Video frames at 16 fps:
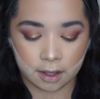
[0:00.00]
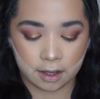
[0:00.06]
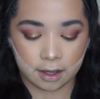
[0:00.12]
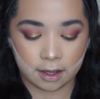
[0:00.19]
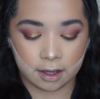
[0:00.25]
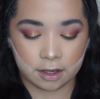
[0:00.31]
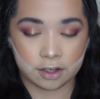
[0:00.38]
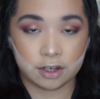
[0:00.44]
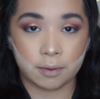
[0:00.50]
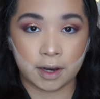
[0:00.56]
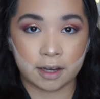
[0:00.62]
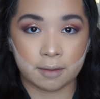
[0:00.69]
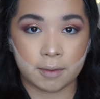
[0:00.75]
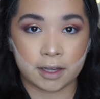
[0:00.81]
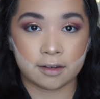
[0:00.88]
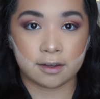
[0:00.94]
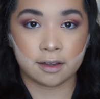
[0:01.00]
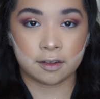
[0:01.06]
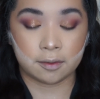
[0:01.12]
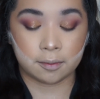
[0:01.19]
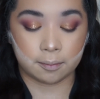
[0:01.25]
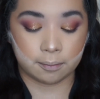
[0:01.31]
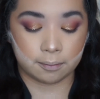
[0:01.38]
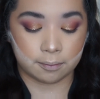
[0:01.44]
And she recommends
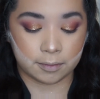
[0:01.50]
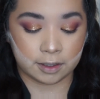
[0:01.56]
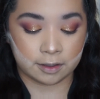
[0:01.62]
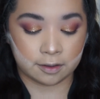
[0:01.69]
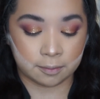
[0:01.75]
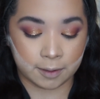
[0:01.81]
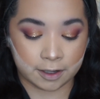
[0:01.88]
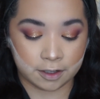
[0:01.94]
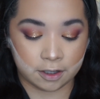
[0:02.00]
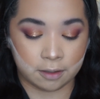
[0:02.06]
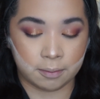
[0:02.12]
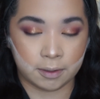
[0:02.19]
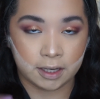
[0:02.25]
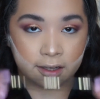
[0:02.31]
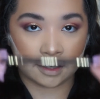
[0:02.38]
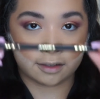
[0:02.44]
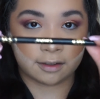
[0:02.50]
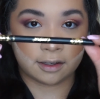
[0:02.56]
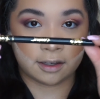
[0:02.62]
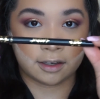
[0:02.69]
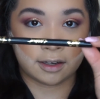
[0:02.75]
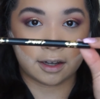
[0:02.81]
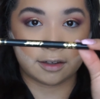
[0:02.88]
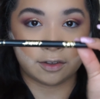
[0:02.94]
this especially because
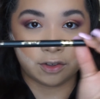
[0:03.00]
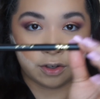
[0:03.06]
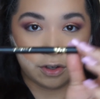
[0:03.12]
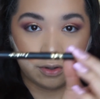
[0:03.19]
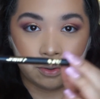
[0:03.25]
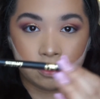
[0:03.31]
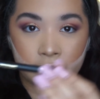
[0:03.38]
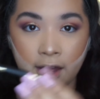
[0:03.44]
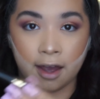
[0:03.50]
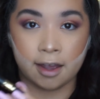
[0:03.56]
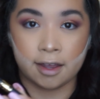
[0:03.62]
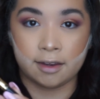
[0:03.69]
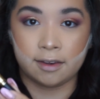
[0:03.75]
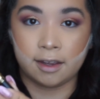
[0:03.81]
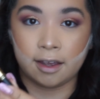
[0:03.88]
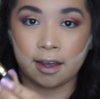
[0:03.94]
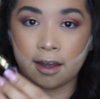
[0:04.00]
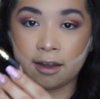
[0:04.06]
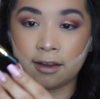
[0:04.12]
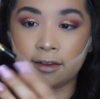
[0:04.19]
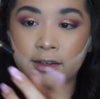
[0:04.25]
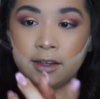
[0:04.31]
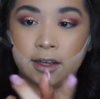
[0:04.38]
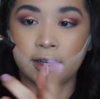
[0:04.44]
it has two sides. It has
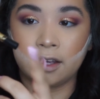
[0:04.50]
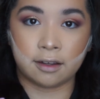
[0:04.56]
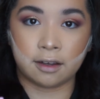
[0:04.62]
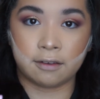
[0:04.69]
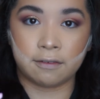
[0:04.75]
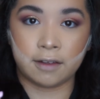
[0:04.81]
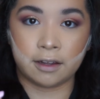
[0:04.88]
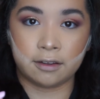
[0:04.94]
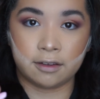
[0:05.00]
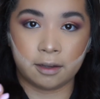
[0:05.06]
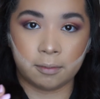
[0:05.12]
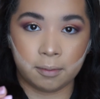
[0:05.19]
like a felt tip